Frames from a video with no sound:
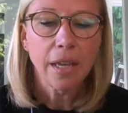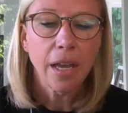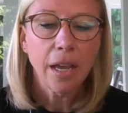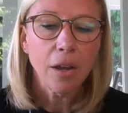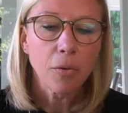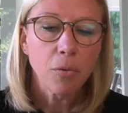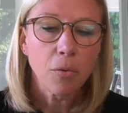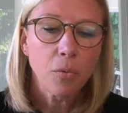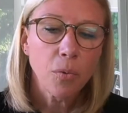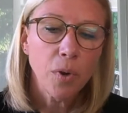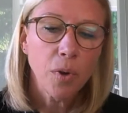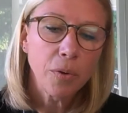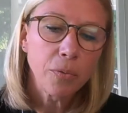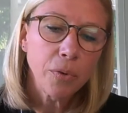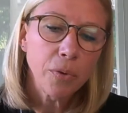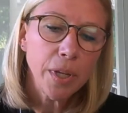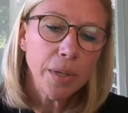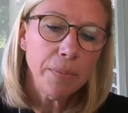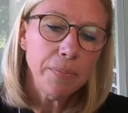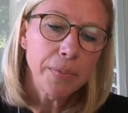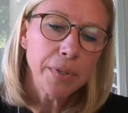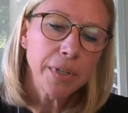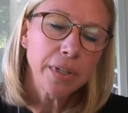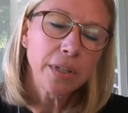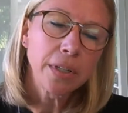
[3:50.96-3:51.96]
Yeah, when we
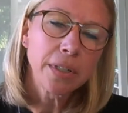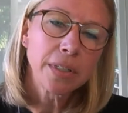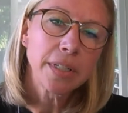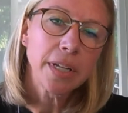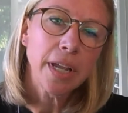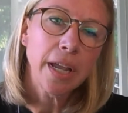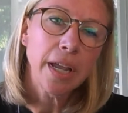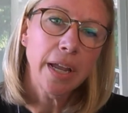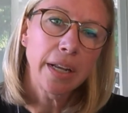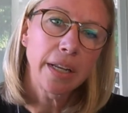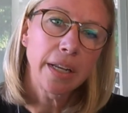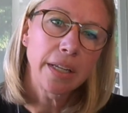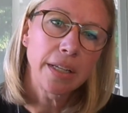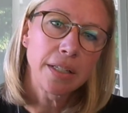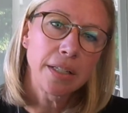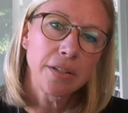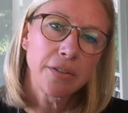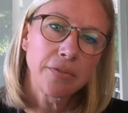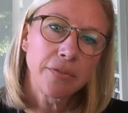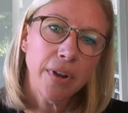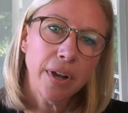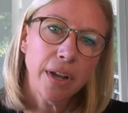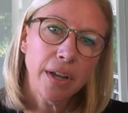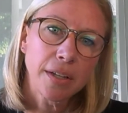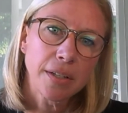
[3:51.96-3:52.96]
build any
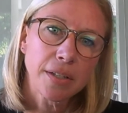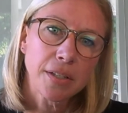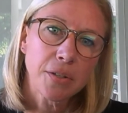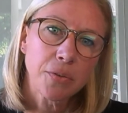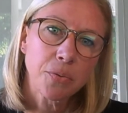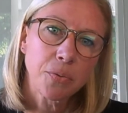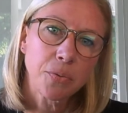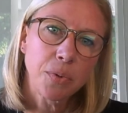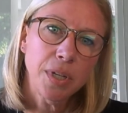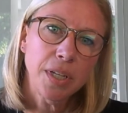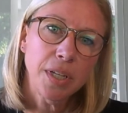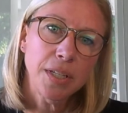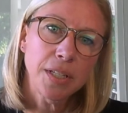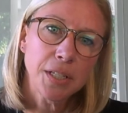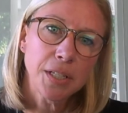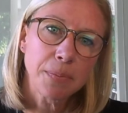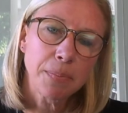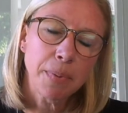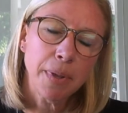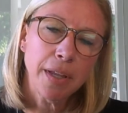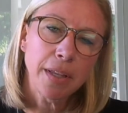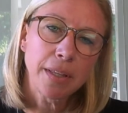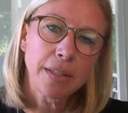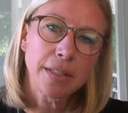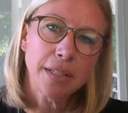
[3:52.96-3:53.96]
device, we
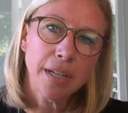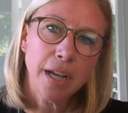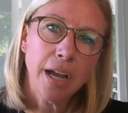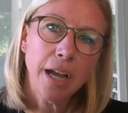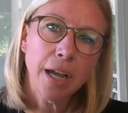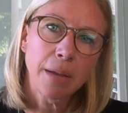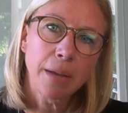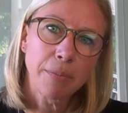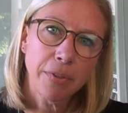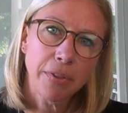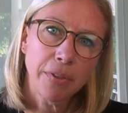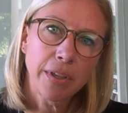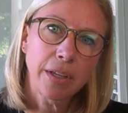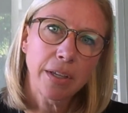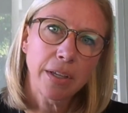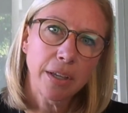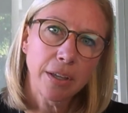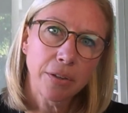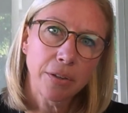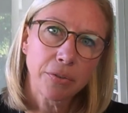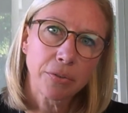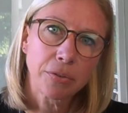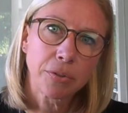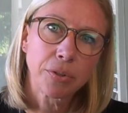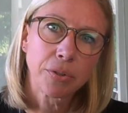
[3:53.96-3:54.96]
spend time
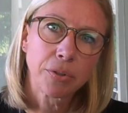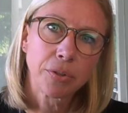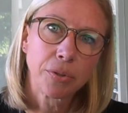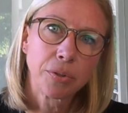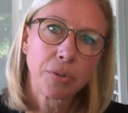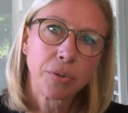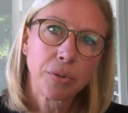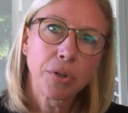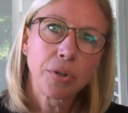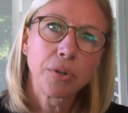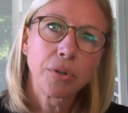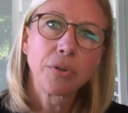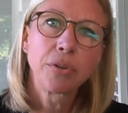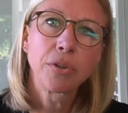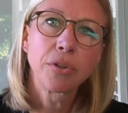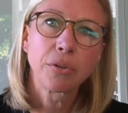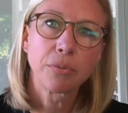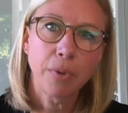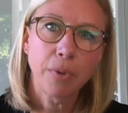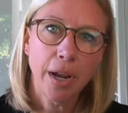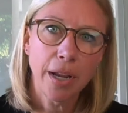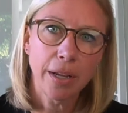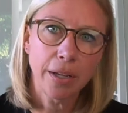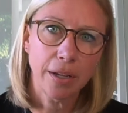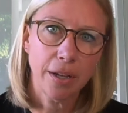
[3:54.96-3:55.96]
thinking through who the
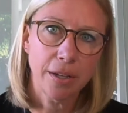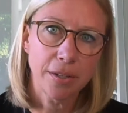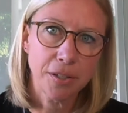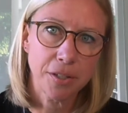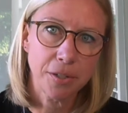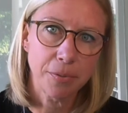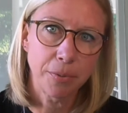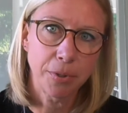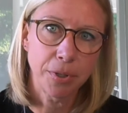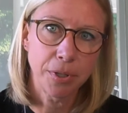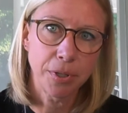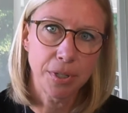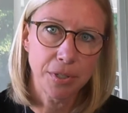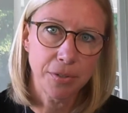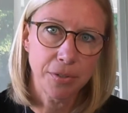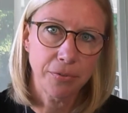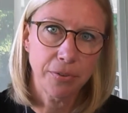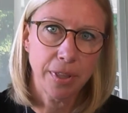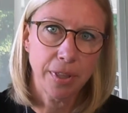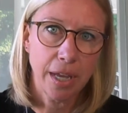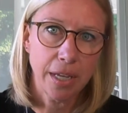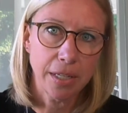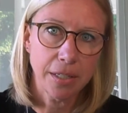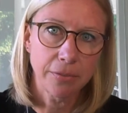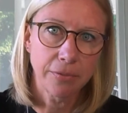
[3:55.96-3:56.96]
right customer is for
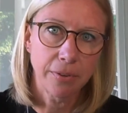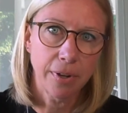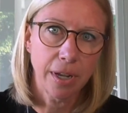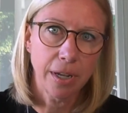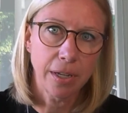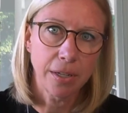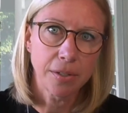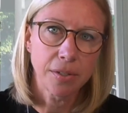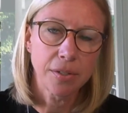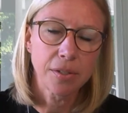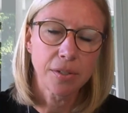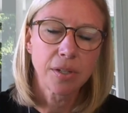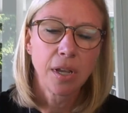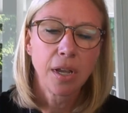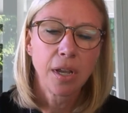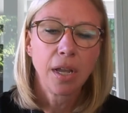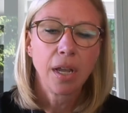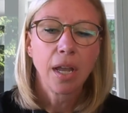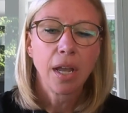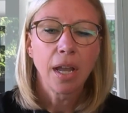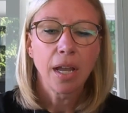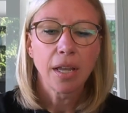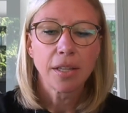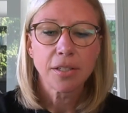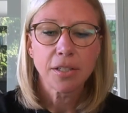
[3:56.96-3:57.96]
that device.
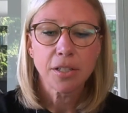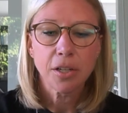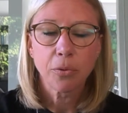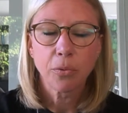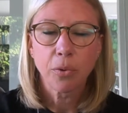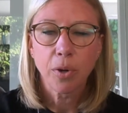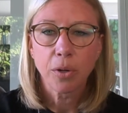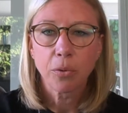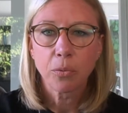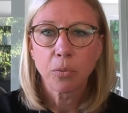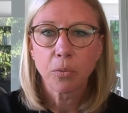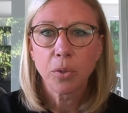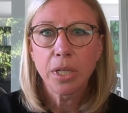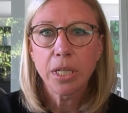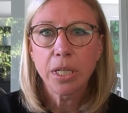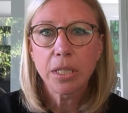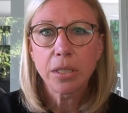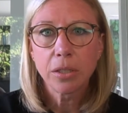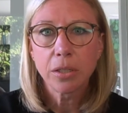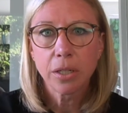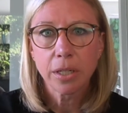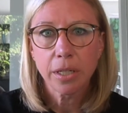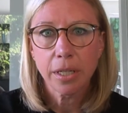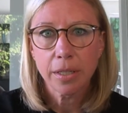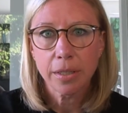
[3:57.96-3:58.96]
And so when we
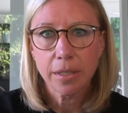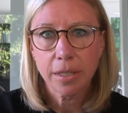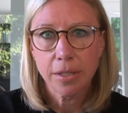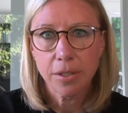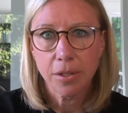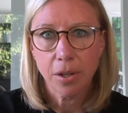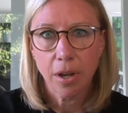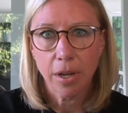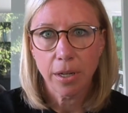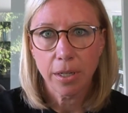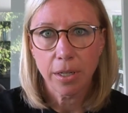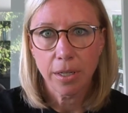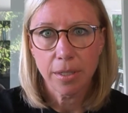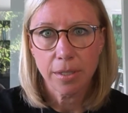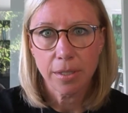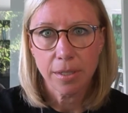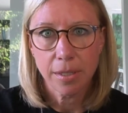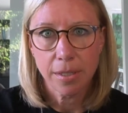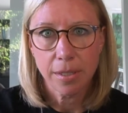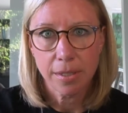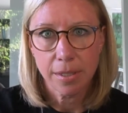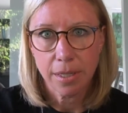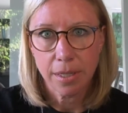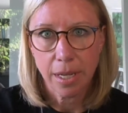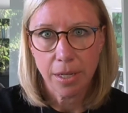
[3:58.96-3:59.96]
look at these
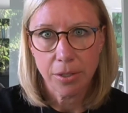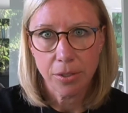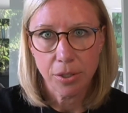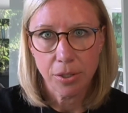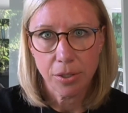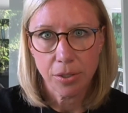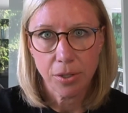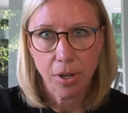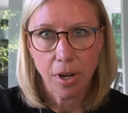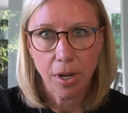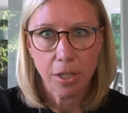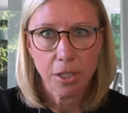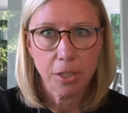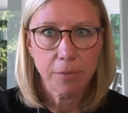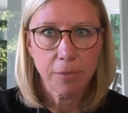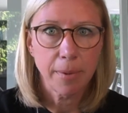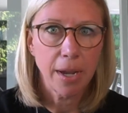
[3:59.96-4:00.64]
audiences that I just talked